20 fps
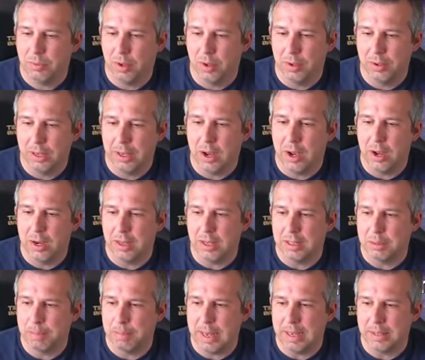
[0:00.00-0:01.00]
Got the Iron
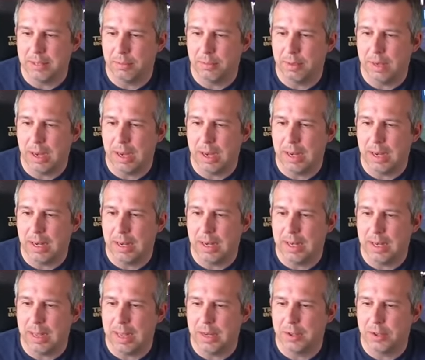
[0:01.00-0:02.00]
Guts passive kicking in
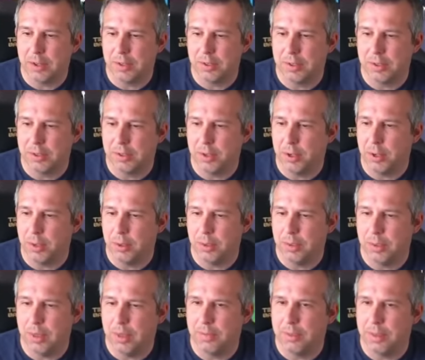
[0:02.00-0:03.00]
there just to
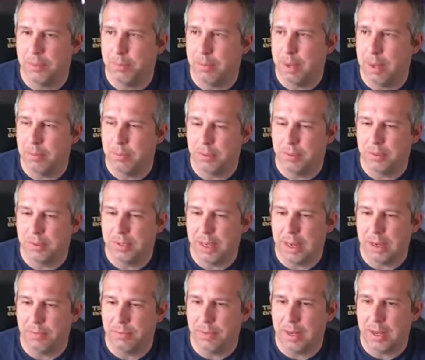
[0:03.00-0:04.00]
give us a bit more
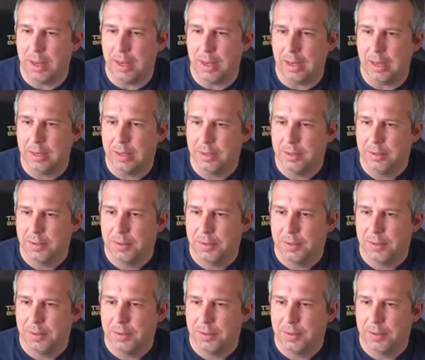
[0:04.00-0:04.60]
safety.